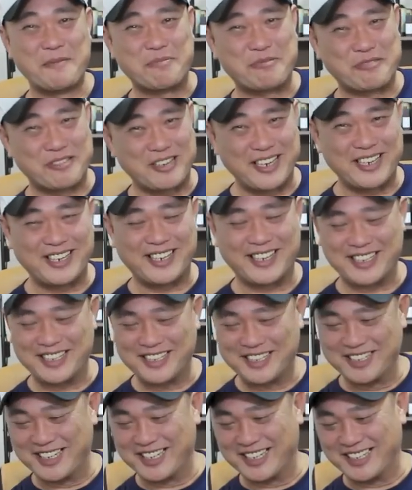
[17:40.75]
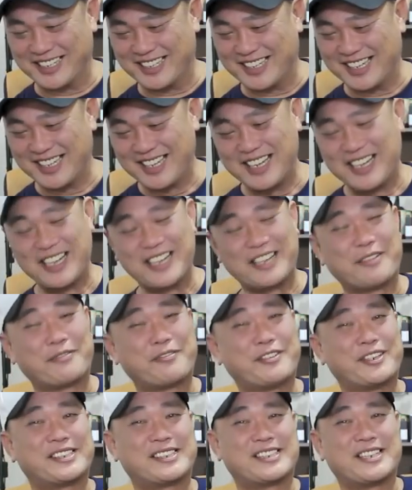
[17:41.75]
Pretty good. The
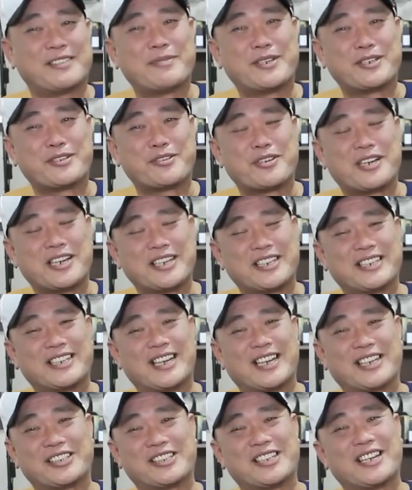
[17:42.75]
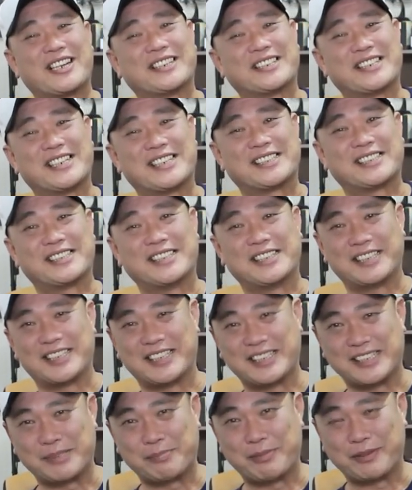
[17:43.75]
first time I tried it, actually, I tested
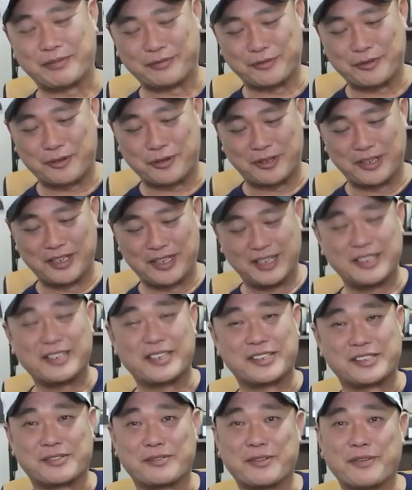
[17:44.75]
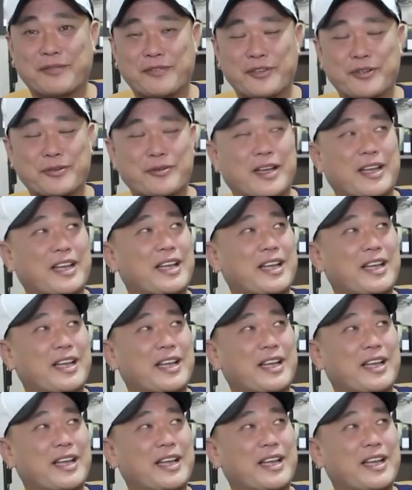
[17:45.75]
this before this review.